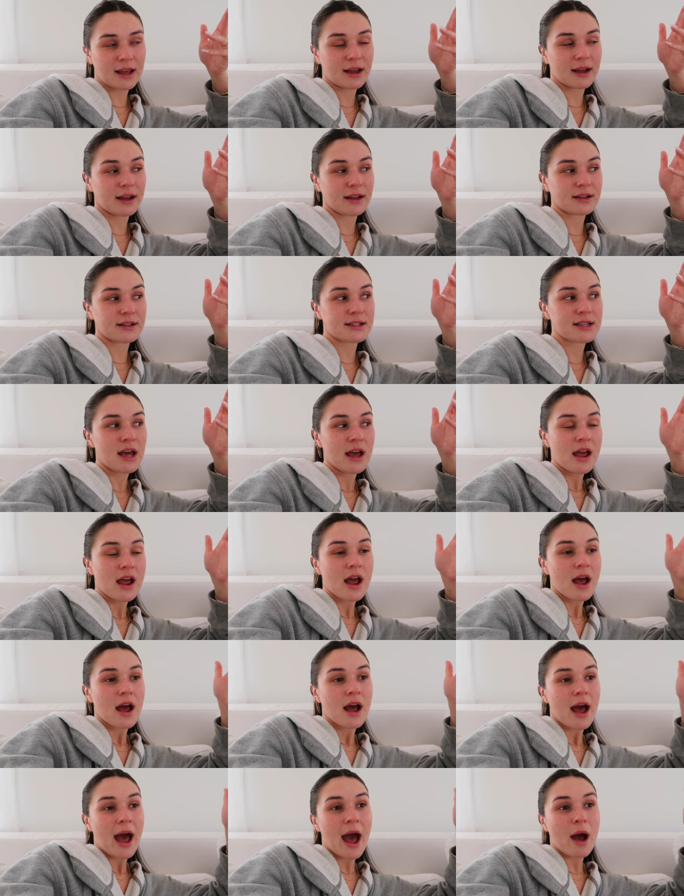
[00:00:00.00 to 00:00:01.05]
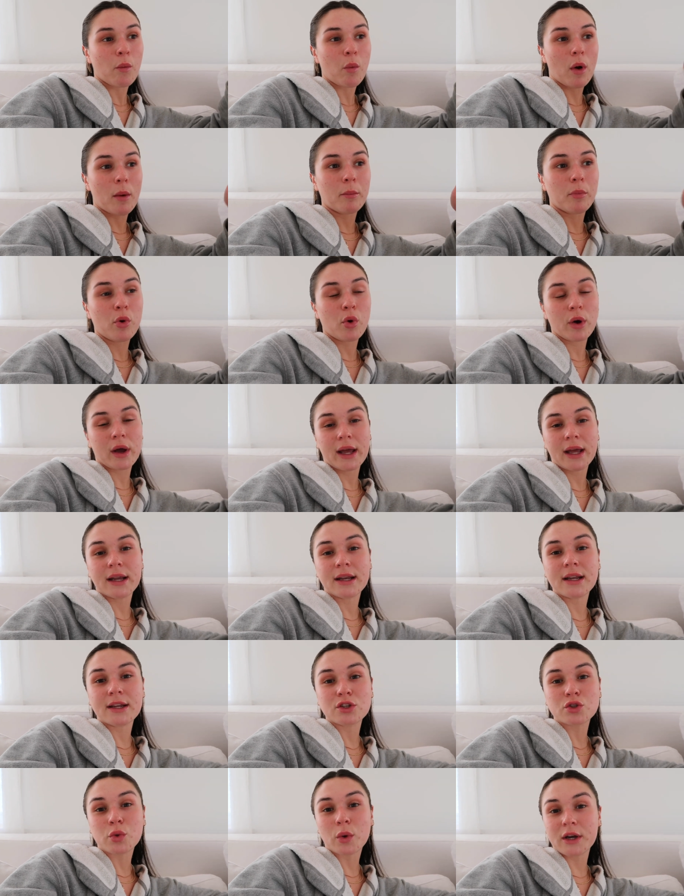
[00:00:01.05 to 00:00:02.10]
And at one
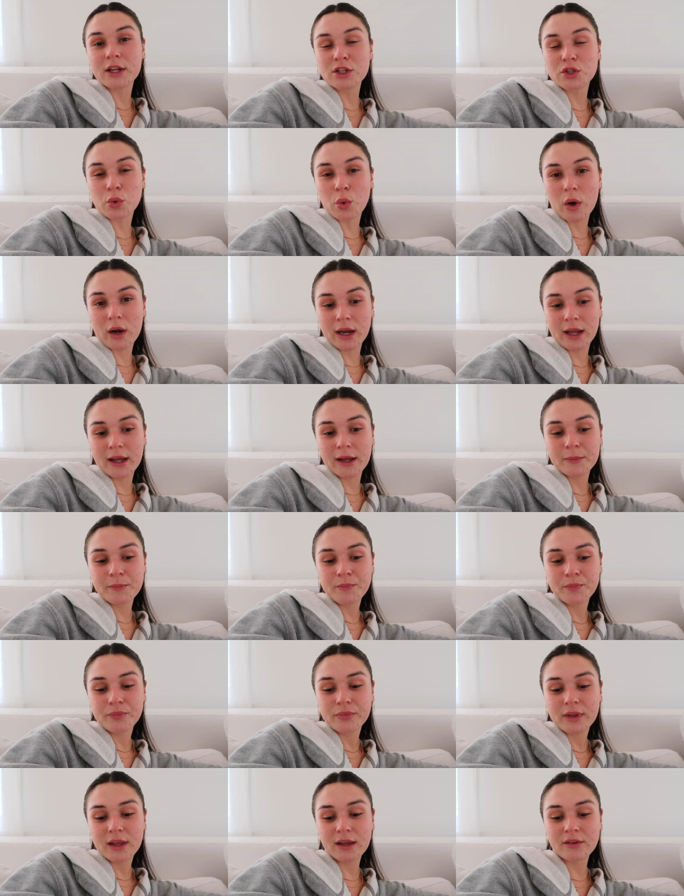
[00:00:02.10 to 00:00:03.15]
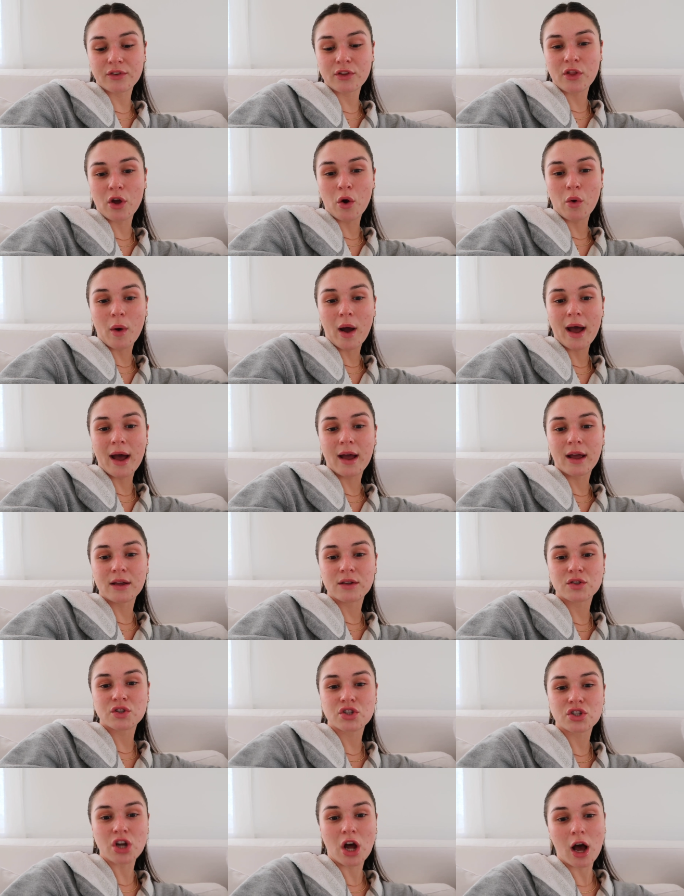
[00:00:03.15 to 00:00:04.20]
point in 2020, even though I
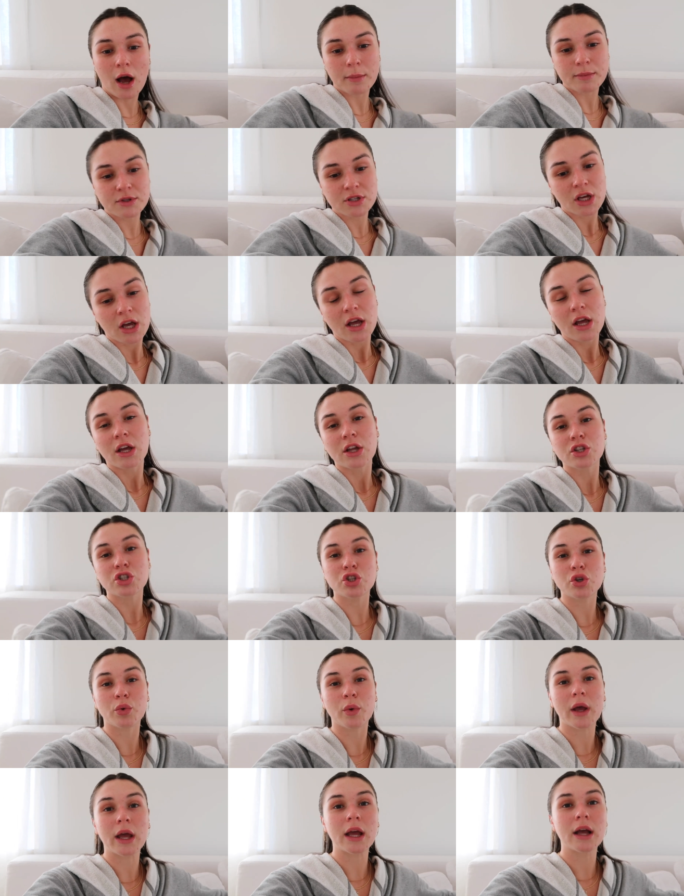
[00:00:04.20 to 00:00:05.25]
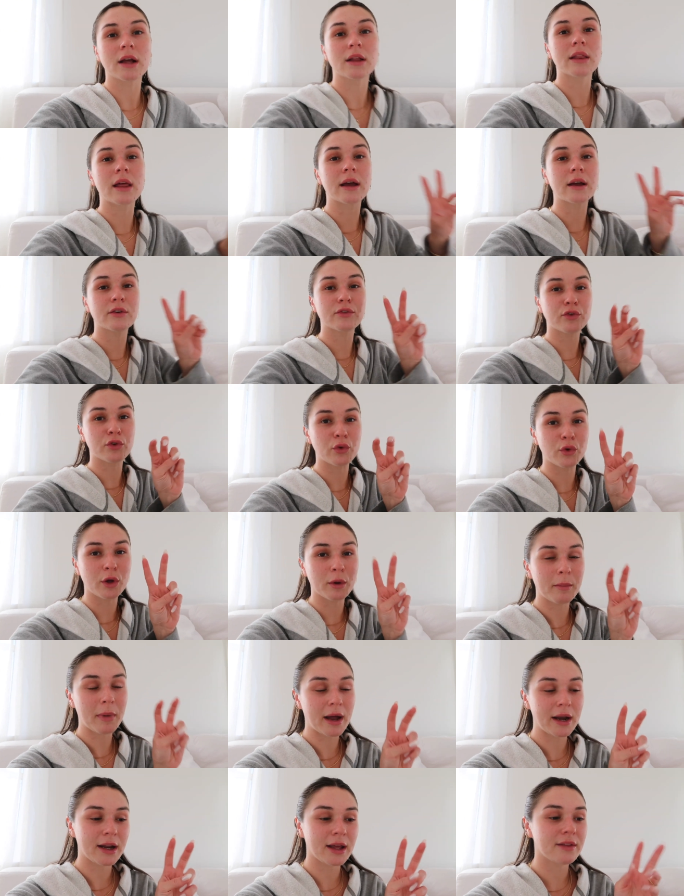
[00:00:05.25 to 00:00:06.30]
stopped doing like food
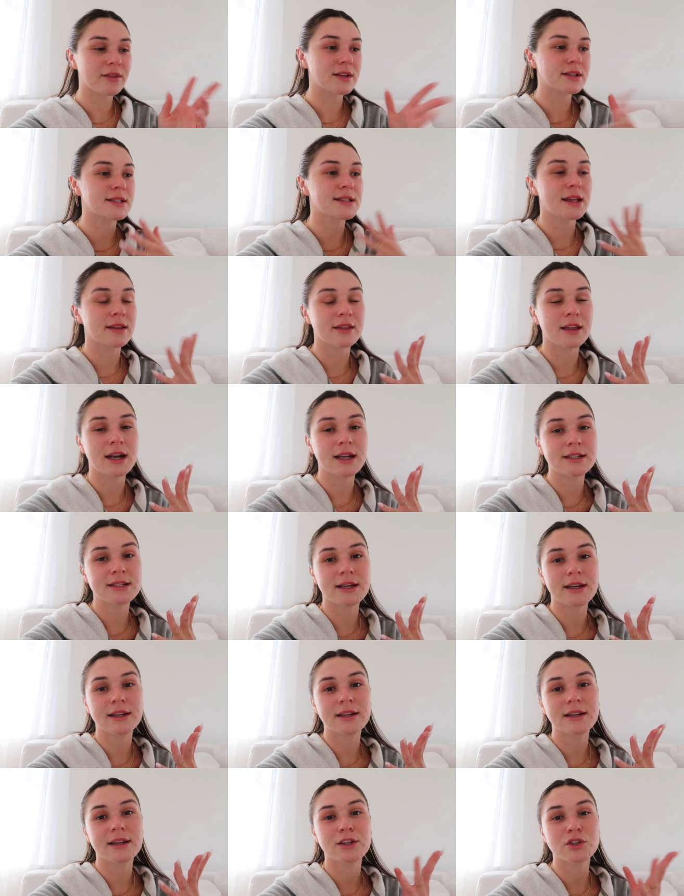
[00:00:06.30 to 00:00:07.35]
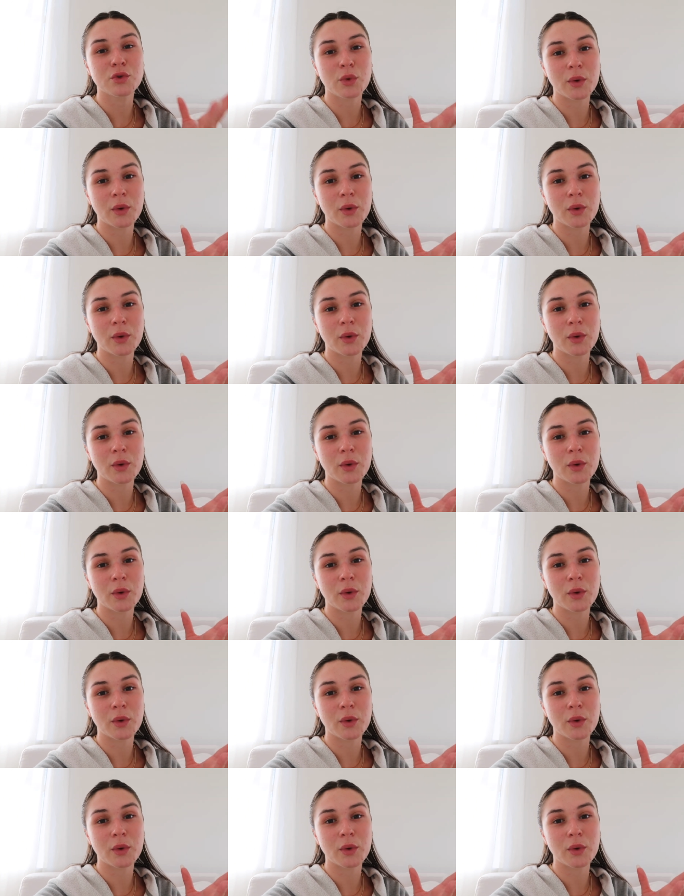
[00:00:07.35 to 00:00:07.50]
combining, this thing that I did in